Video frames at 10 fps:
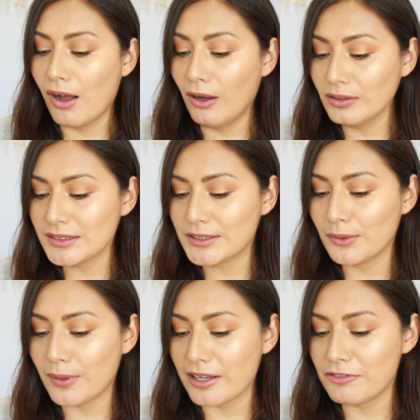
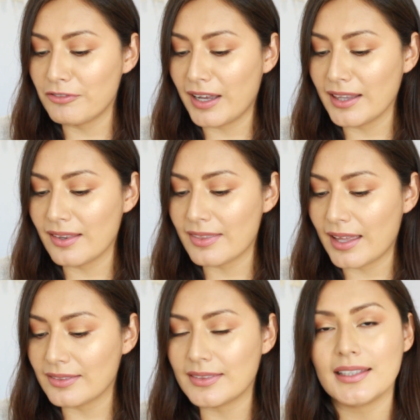Also, I find
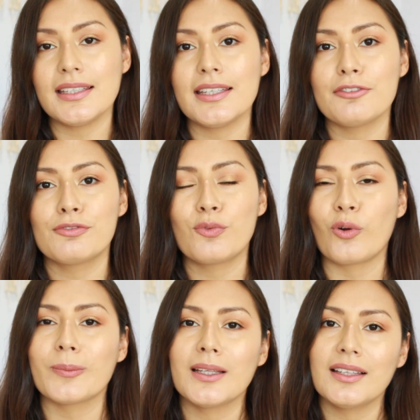that the
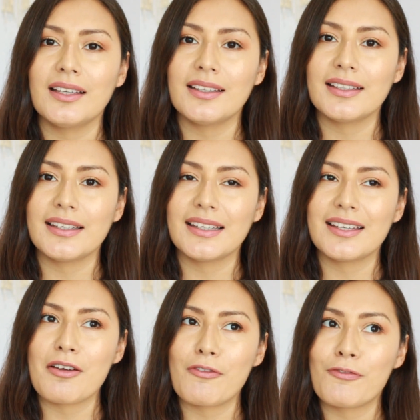formula
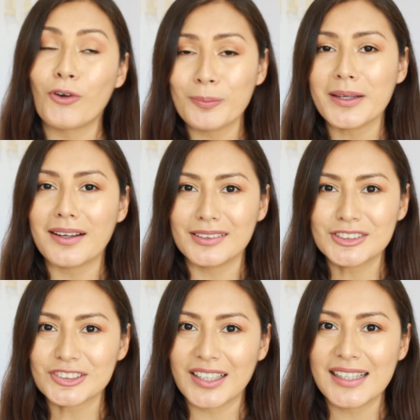for my
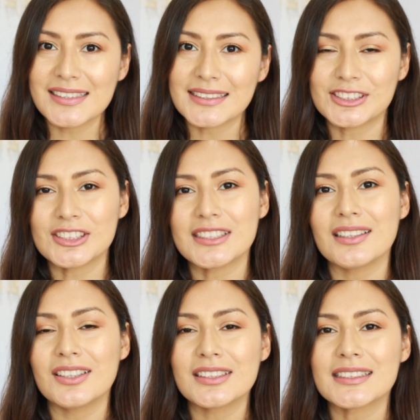under eyes, it just
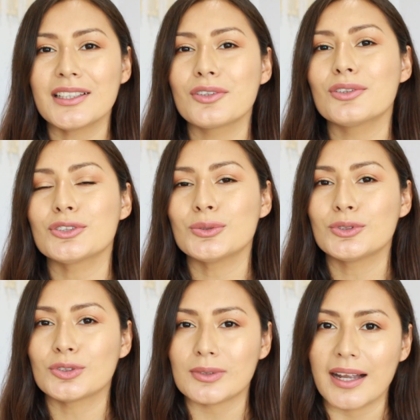looks a little
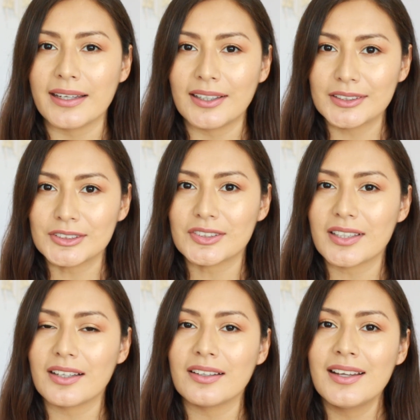too dry under
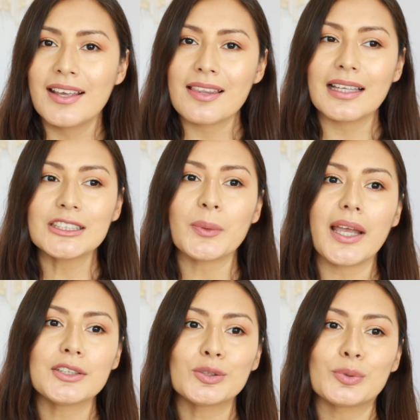there. That's
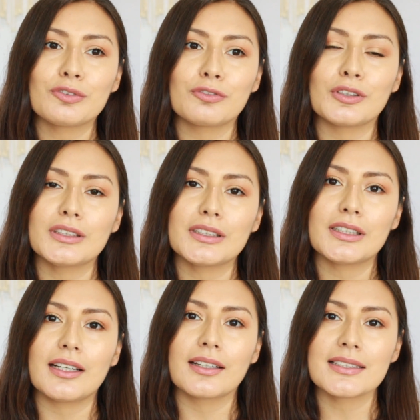why I do
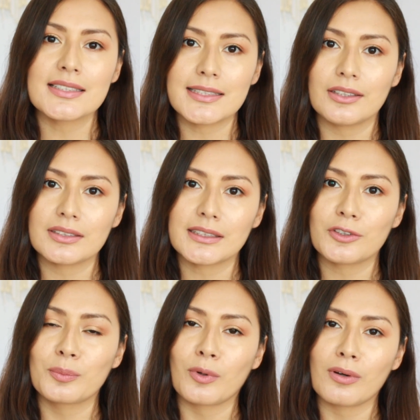prefer a concealer that's a
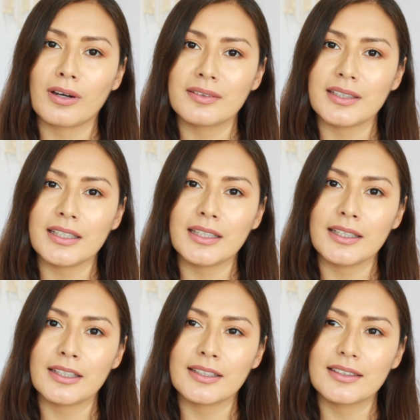little more on
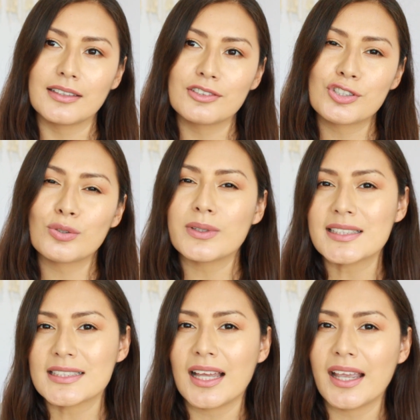the dewy
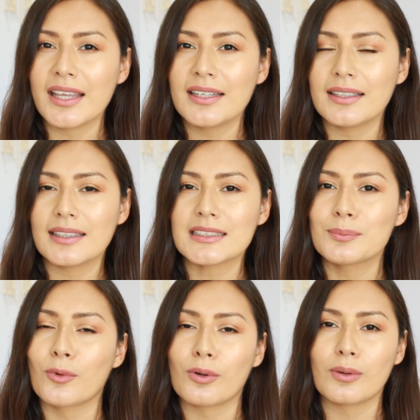side, that's
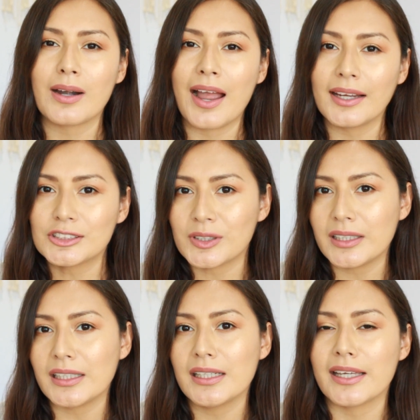more
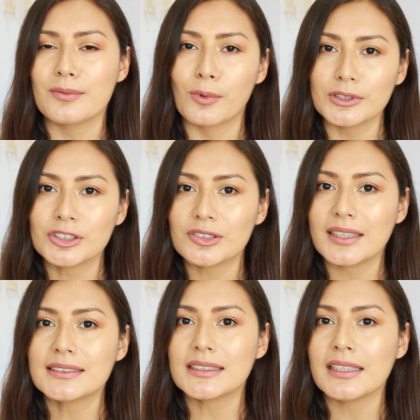hydrating and
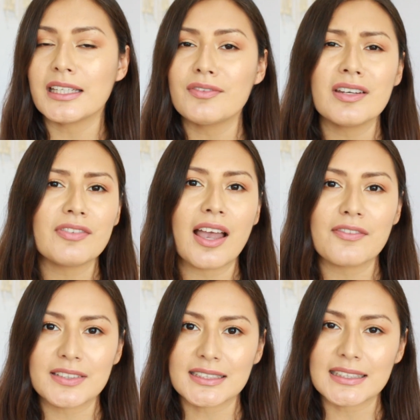moisturizing. Even if I
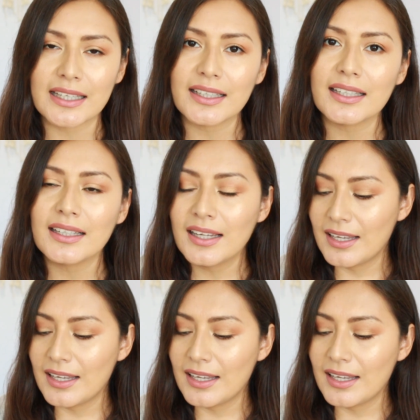have to set it,